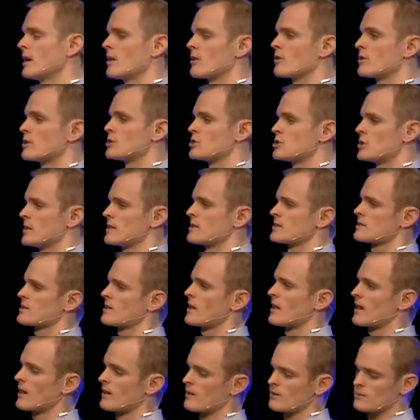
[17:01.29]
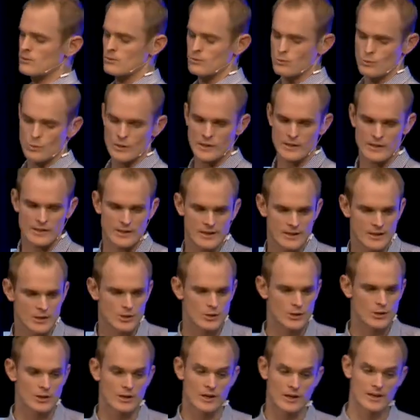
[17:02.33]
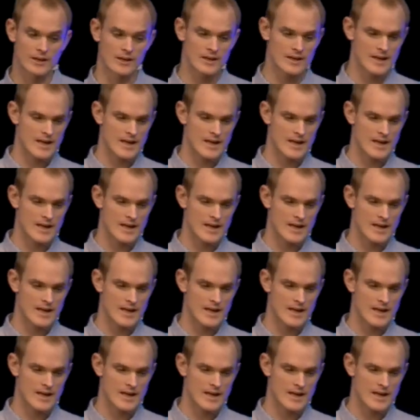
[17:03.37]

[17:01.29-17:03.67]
or a Gentile, whether you're